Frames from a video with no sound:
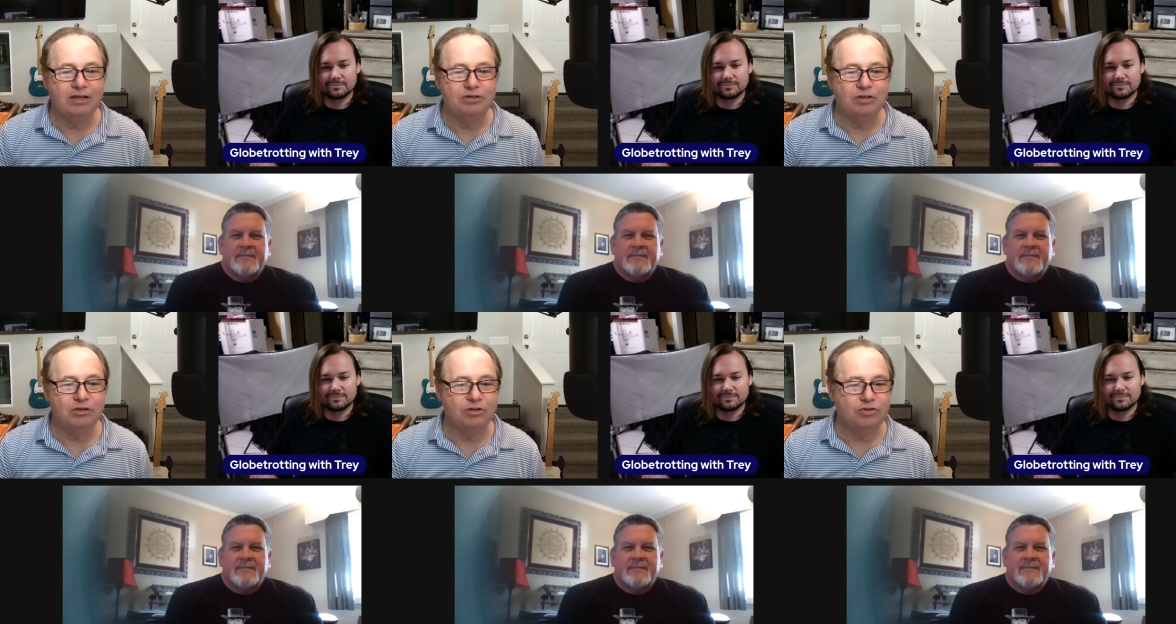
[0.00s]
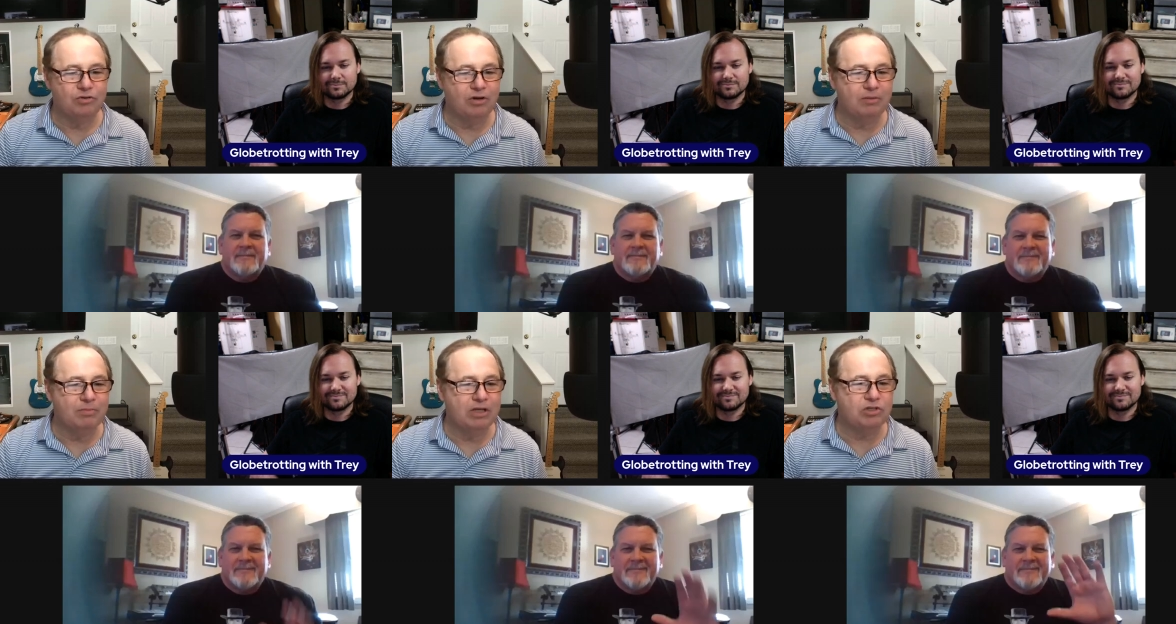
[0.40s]
Speaker 1: into the
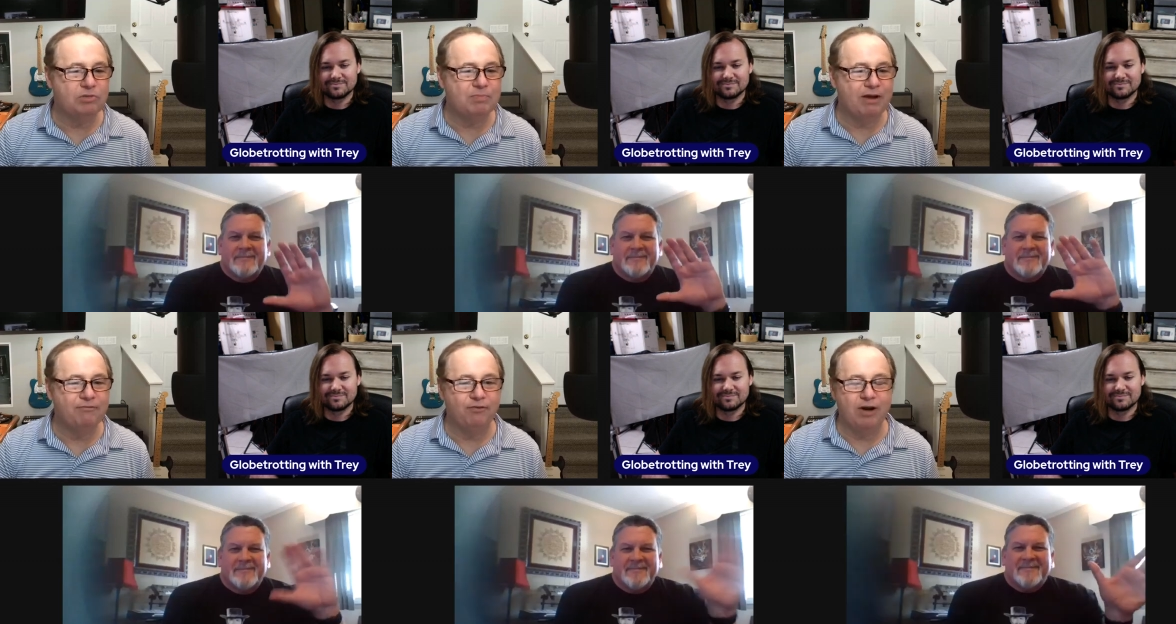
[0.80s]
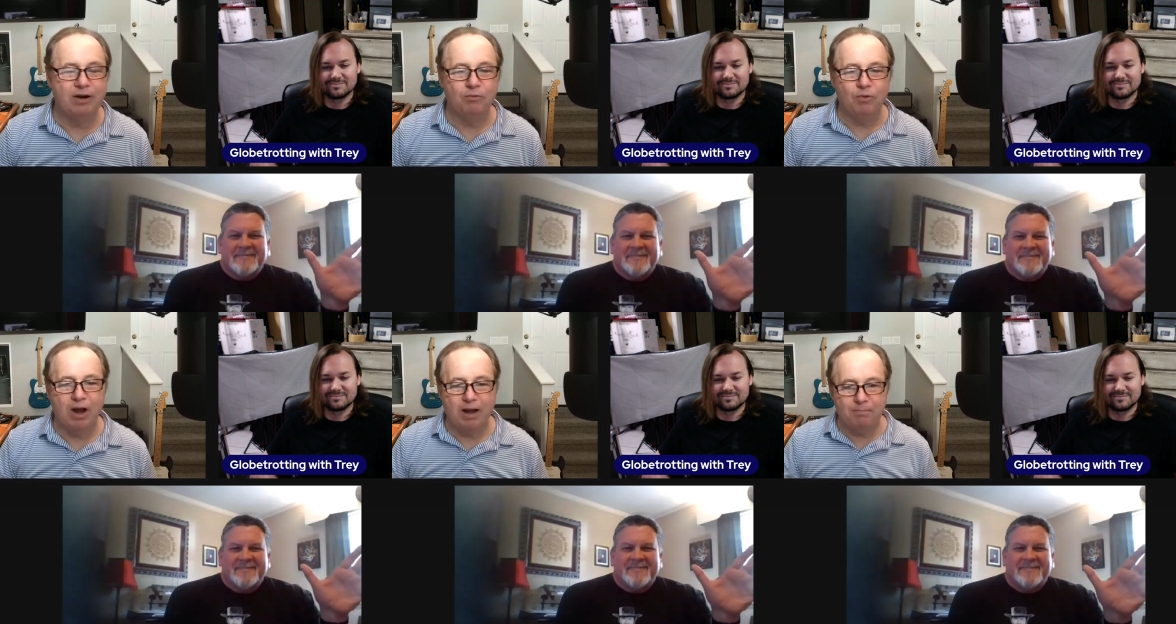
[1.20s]
stream. This is my
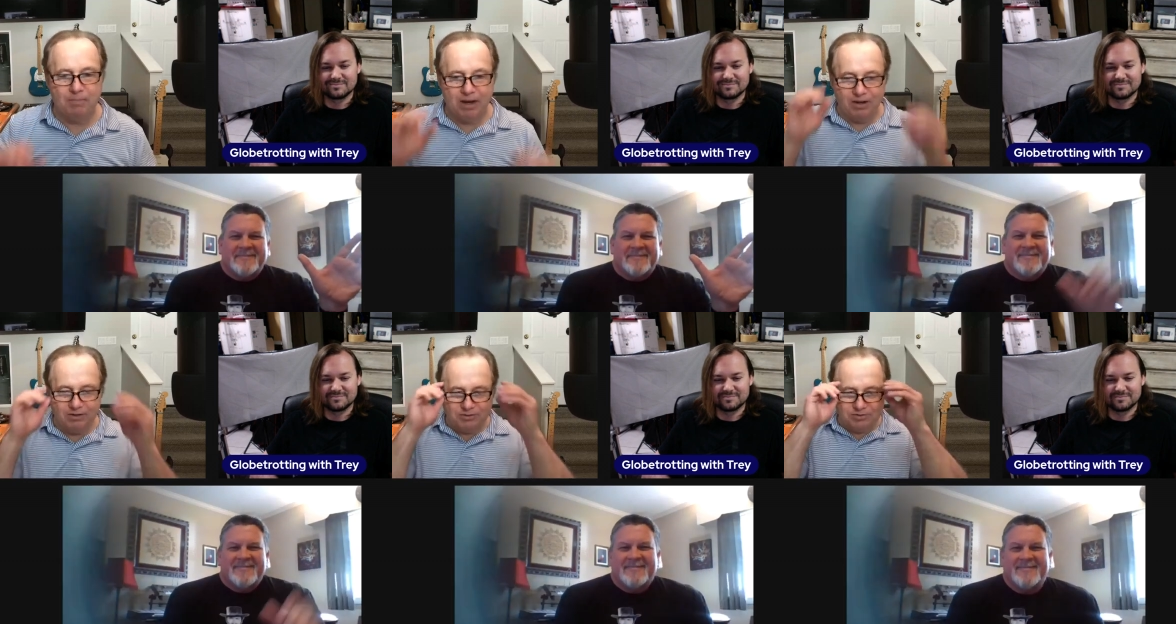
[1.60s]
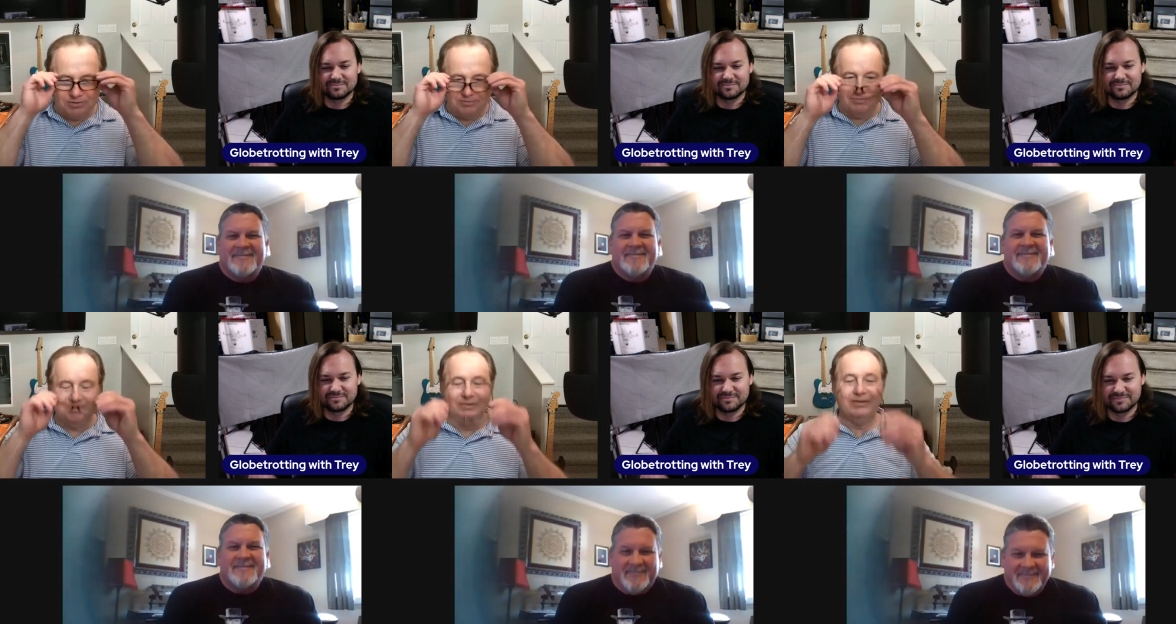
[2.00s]
friend Rob Moss.
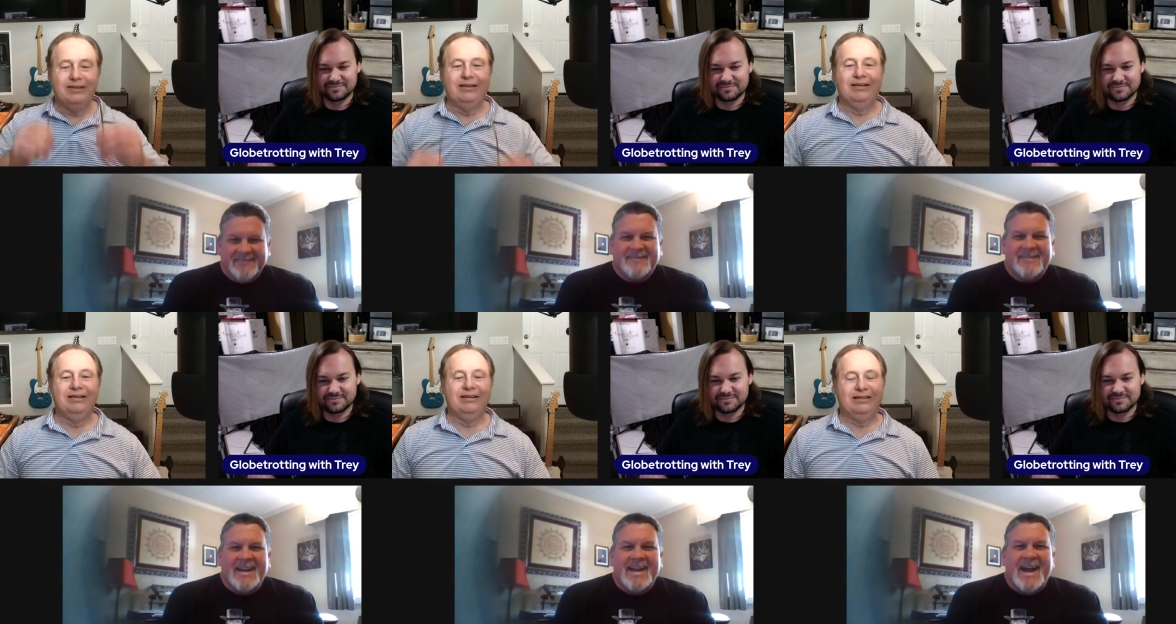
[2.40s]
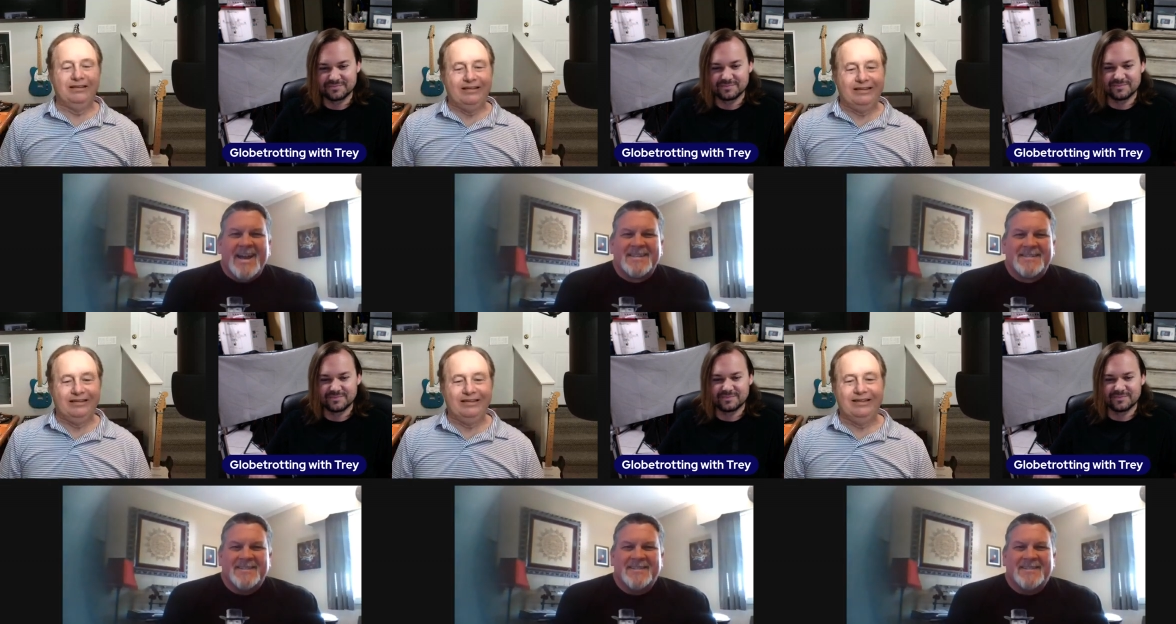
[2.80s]
Speaker 2: Hey,
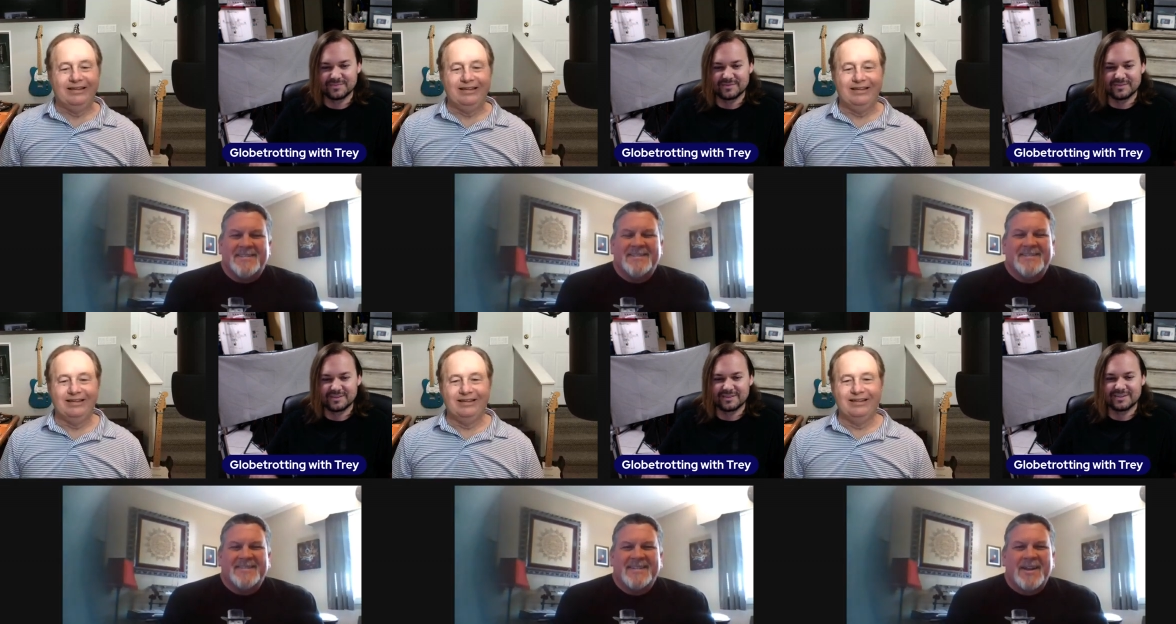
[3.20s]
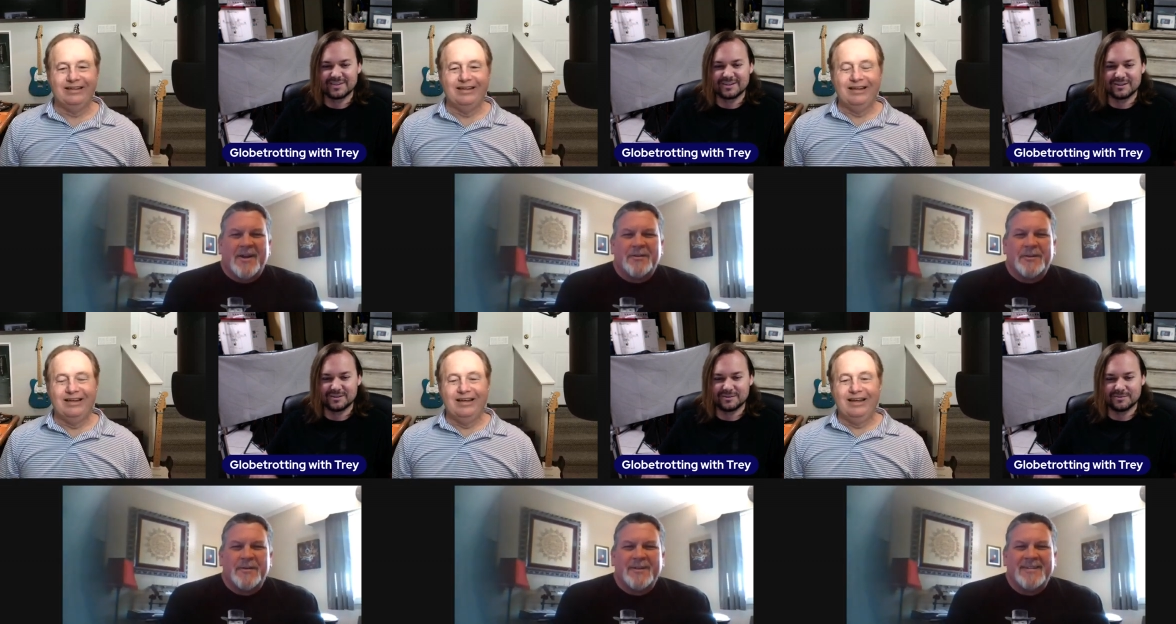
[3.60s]
guys. How
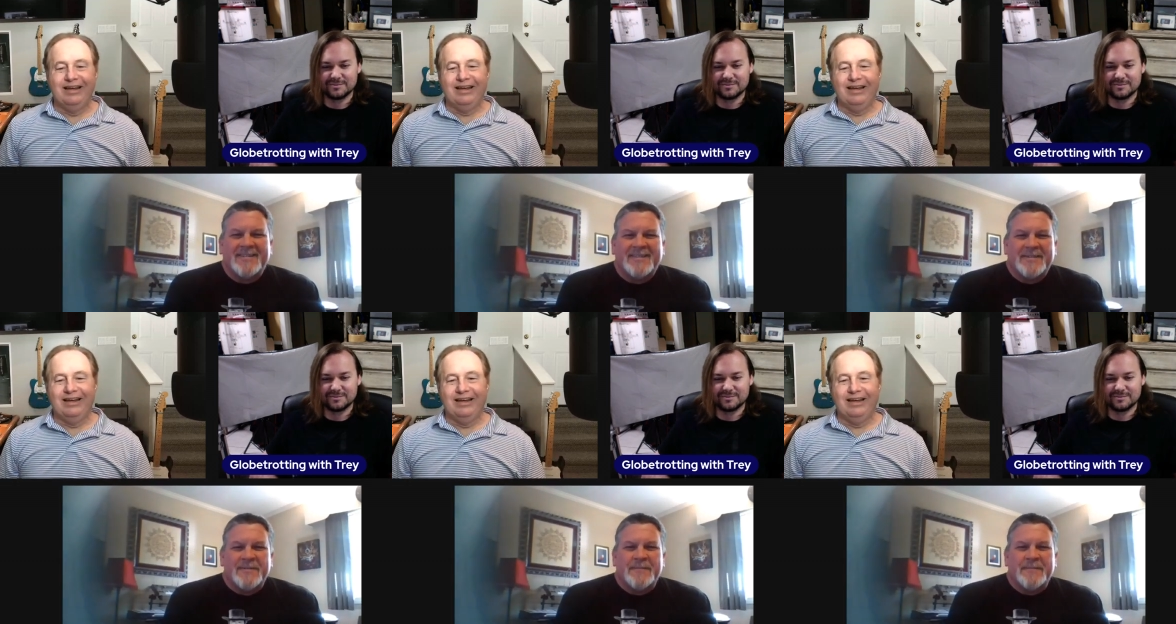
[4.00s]
y'all
Speaker 1: doing?